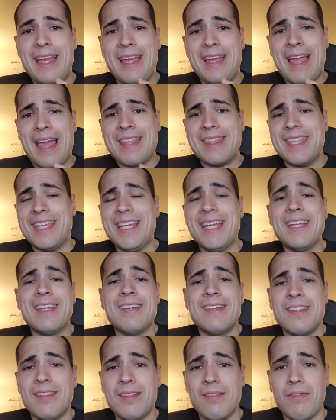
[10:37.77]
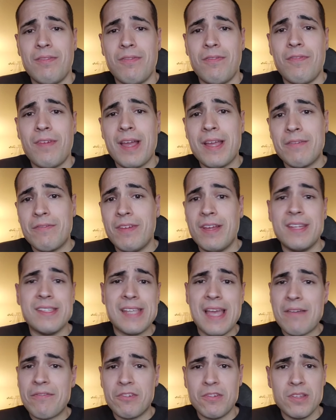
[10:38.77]
at the end of the fight phase,
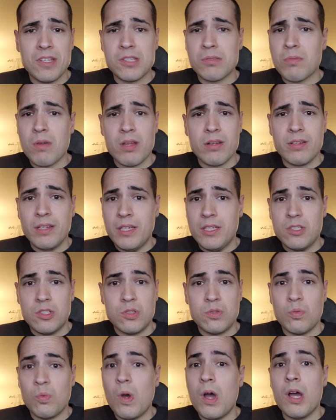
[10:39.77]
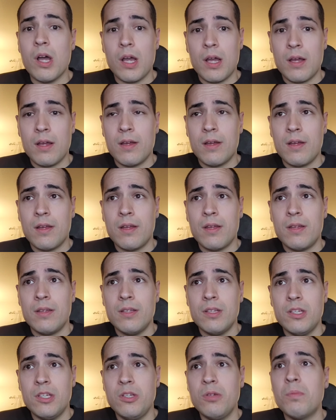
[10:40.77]
after this model has swung,
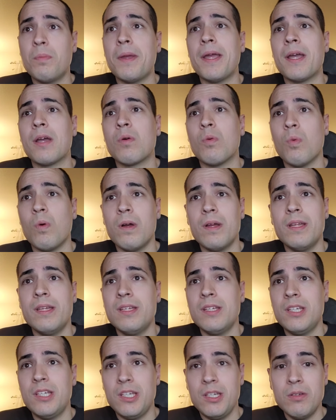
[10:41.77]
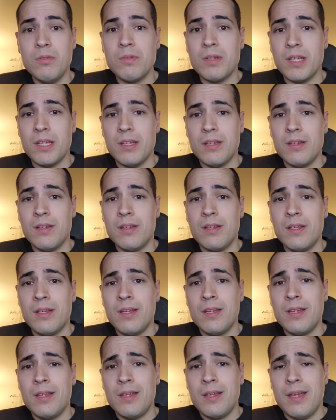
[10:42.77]
you pick one unit,
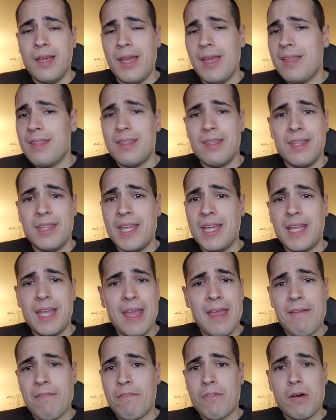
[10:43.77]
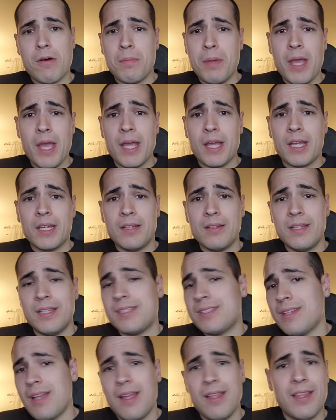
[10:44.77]
and they can't fall back.
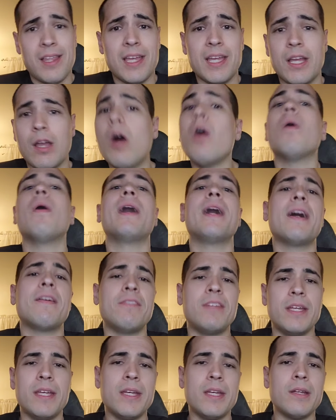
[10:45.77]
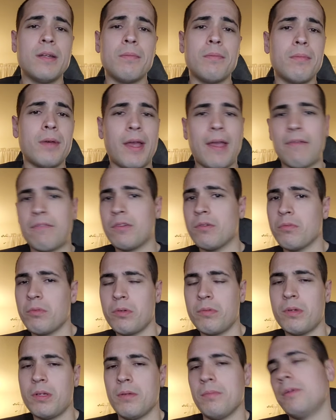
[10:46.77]
It's not like, oh, I have to hit them, I have to
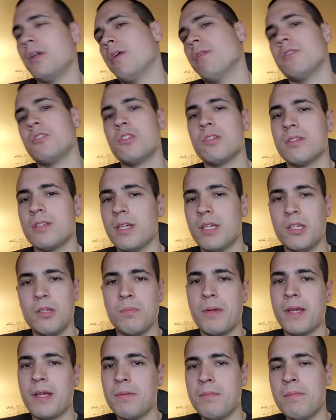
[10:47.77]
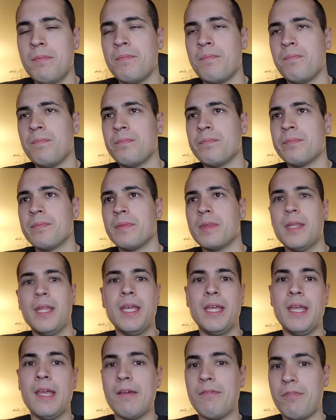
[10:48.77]
wound them. No, it's just like you pick them, they
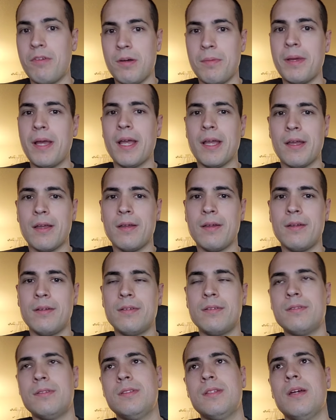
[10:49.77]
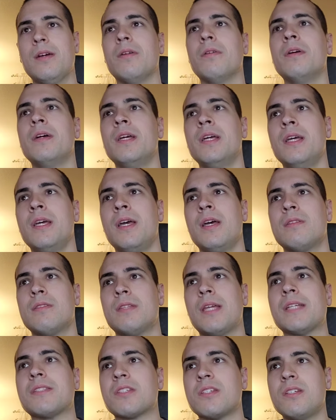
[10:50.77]
can't fall back. So
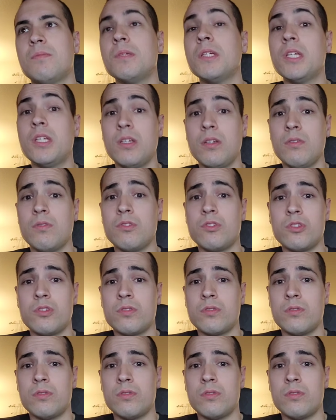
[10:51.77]
that's going to be huge,